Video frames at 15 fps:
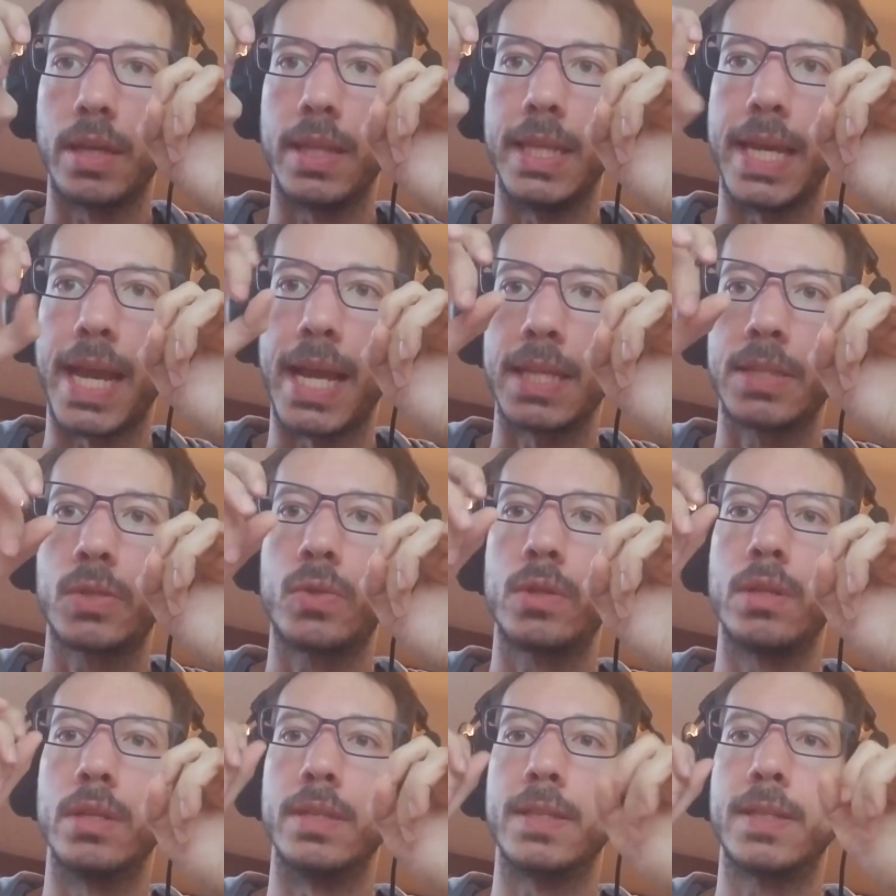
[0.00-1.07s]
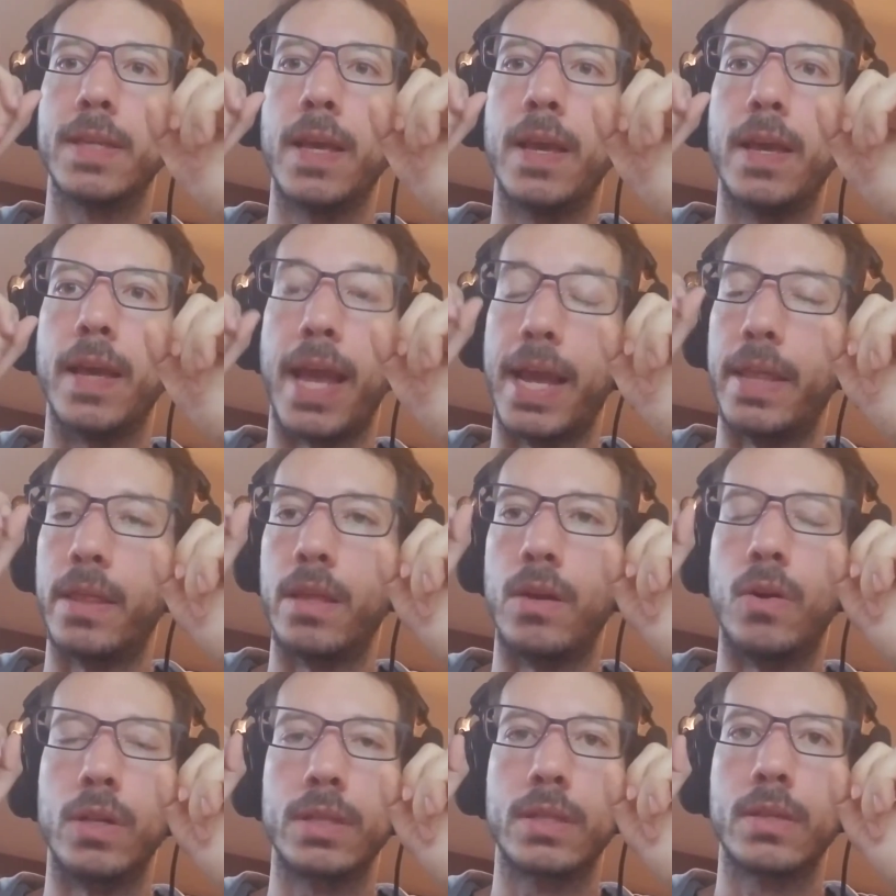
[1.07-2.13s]
The astral is, and
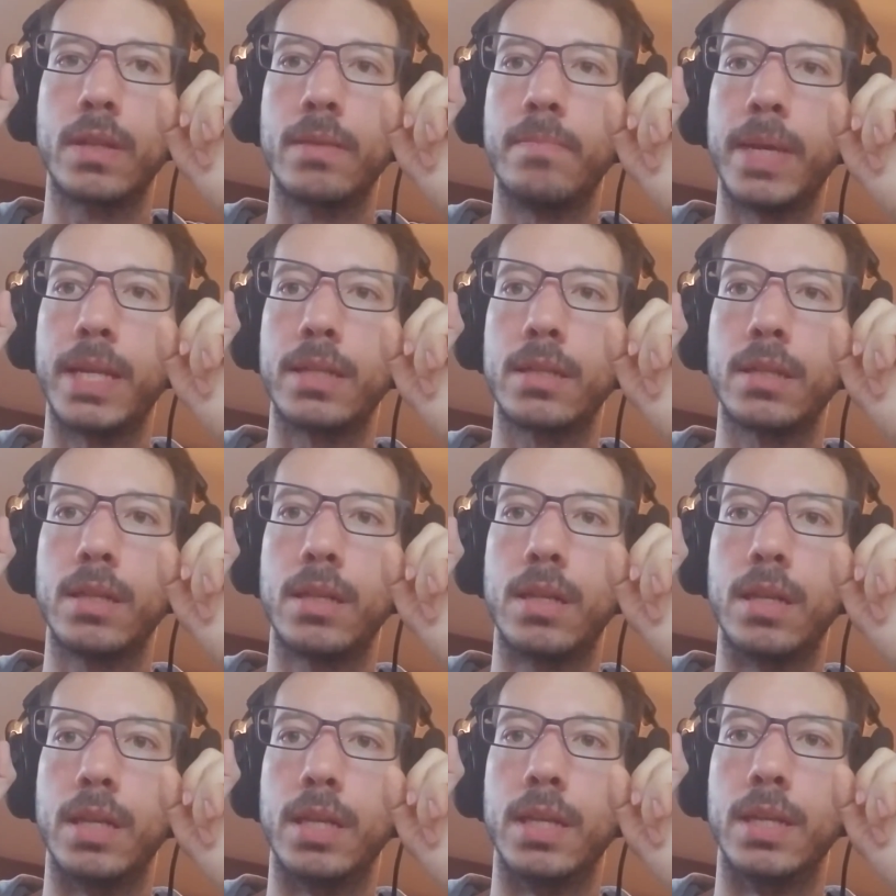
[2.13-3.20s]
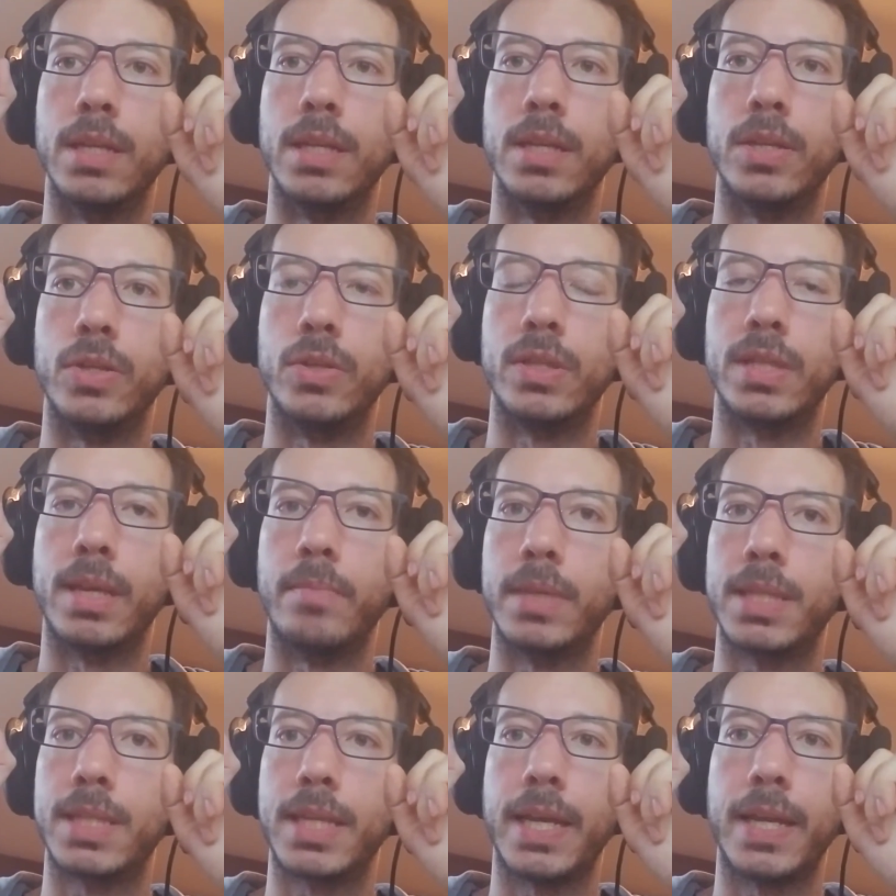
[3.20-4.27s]
also the mental, to some
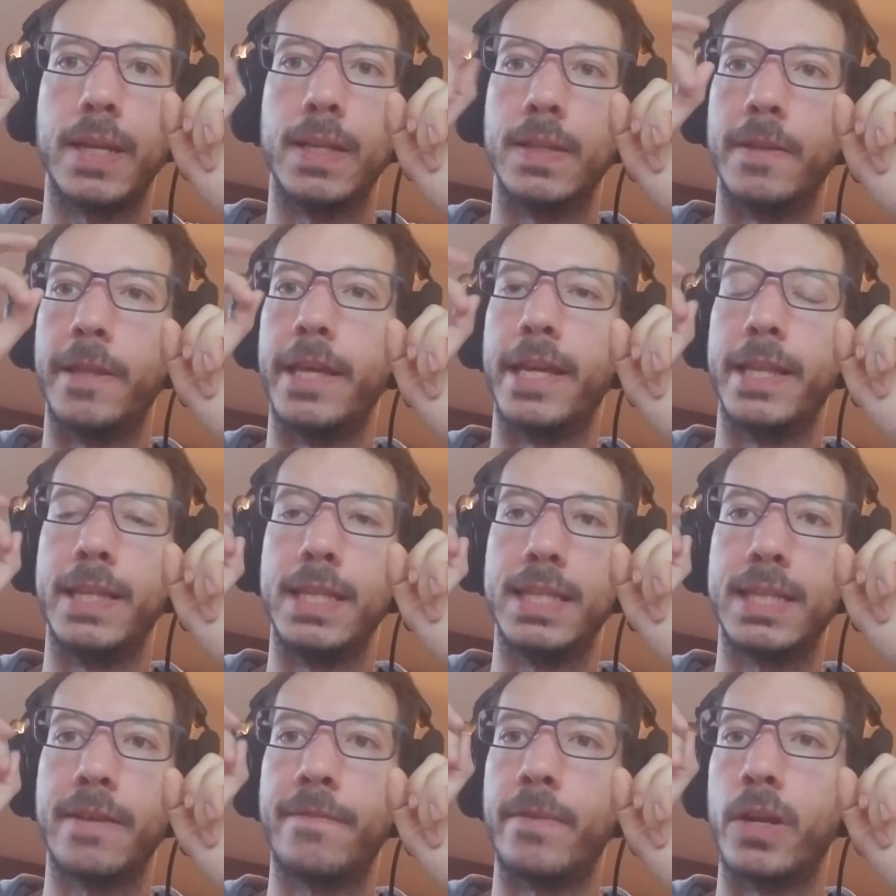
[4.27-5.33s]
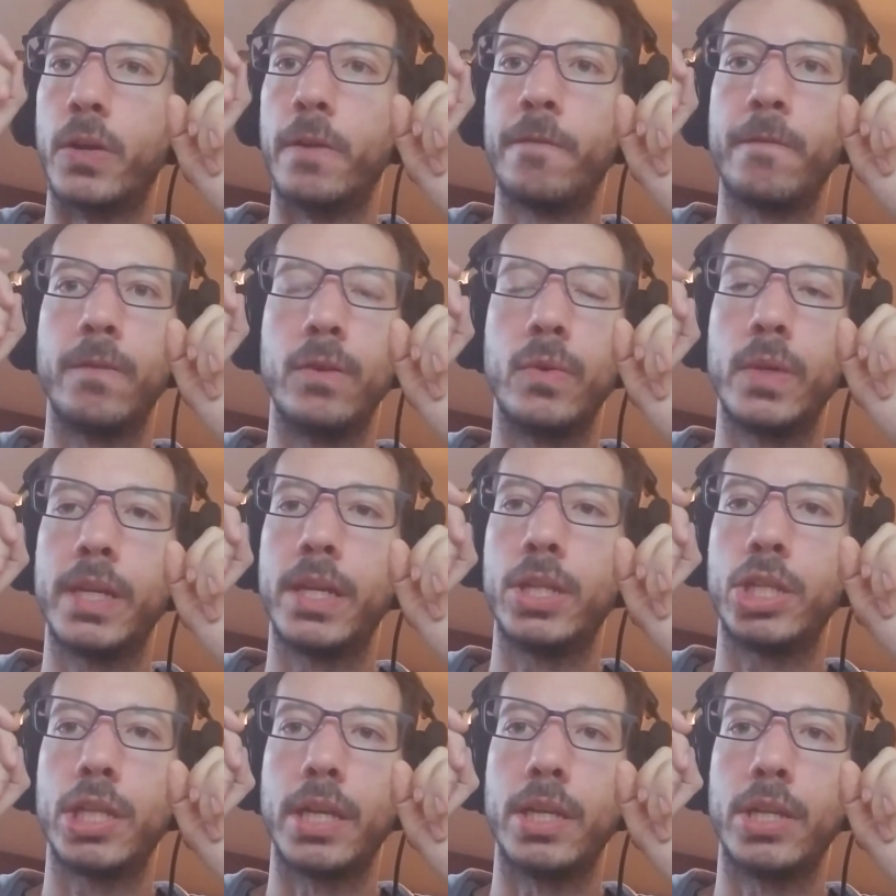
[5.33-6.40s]
extent, these are very fluid
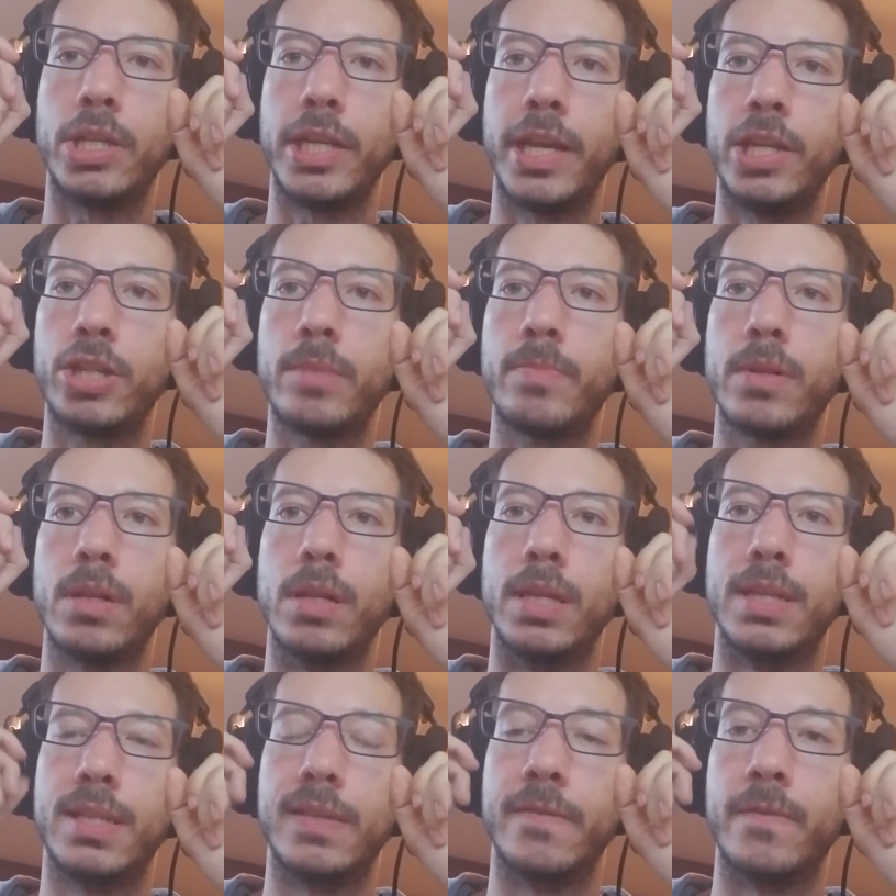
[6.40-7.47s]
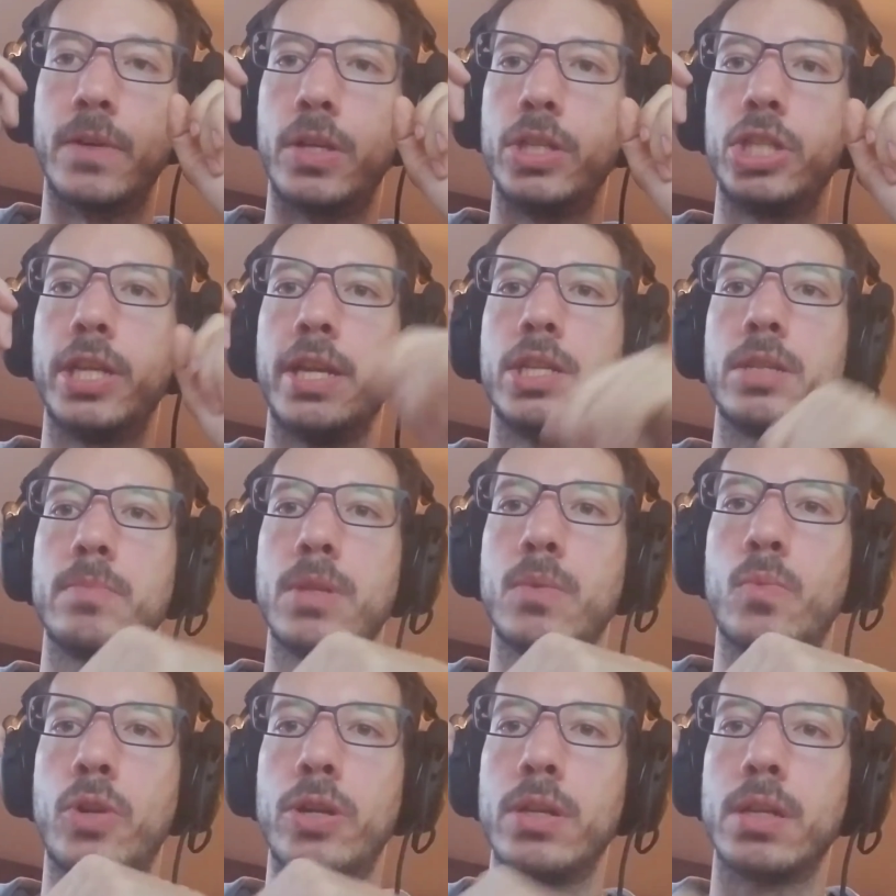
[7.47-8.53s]
and changeable. It's a very changeable
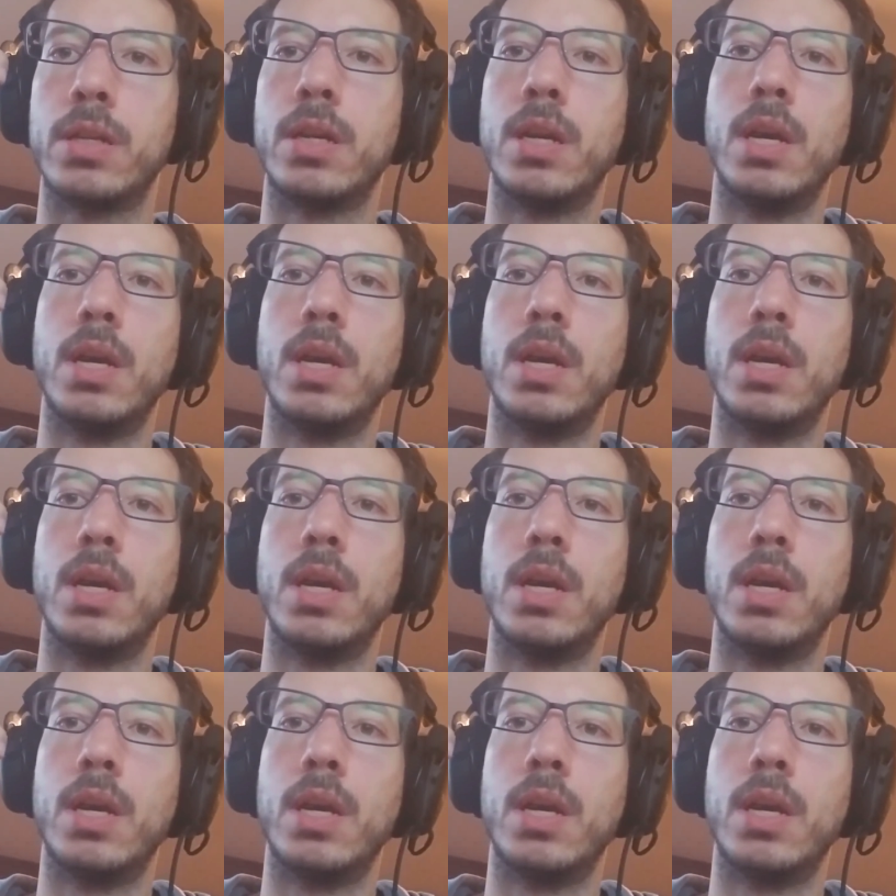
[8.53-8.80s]
world.